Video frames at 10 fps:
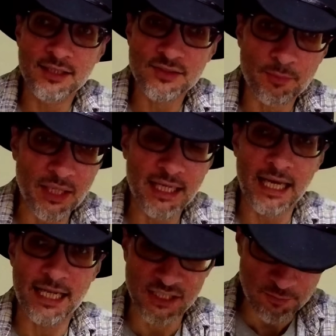anticipating
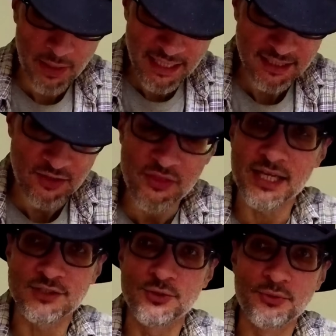and expecting
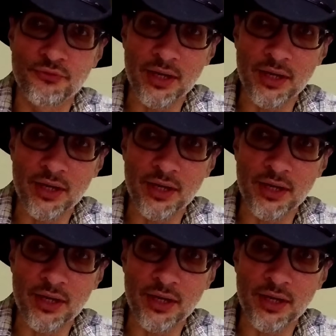this to